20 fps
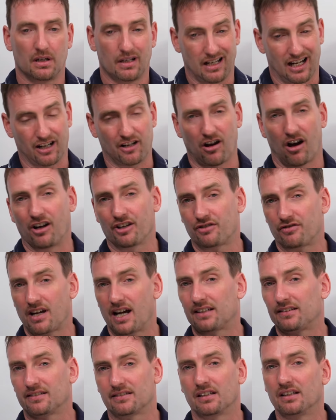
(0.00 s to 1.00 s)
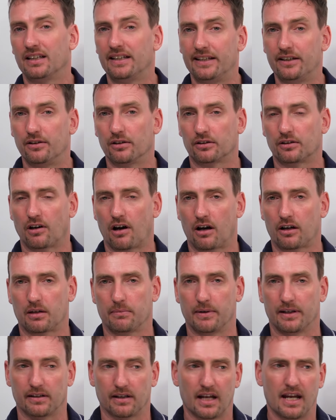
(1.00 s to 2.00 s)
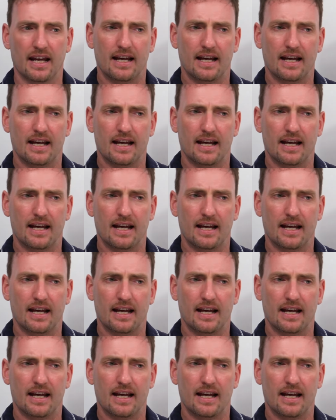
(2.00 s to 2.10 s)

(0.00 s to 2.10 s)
A contract is a legal document.